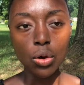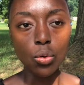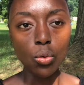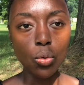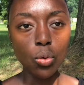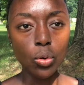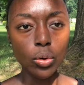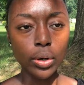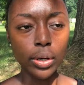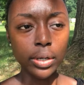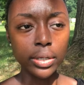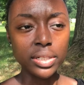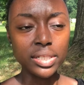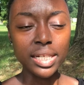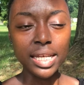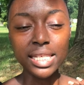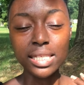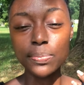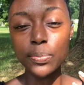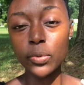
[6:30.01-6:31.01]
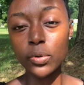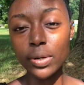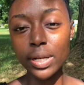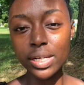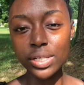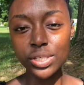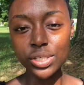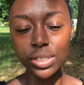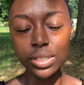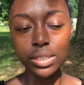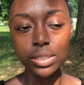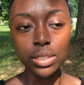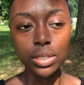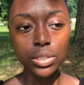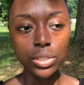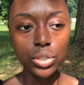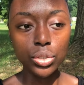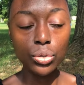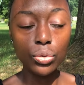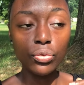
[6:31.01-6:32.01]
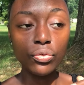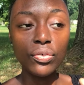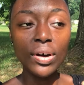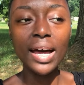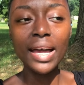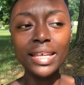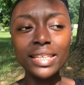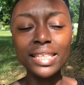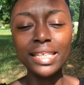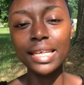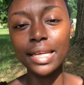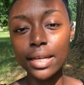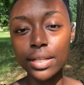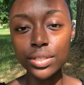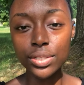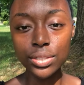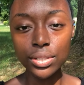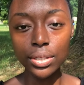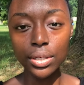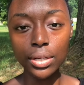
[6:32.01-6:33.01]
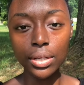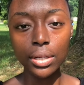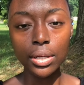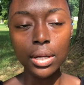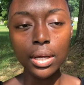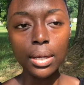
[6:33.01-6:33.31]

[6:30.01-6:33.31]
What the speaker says: or desperation to find the answer.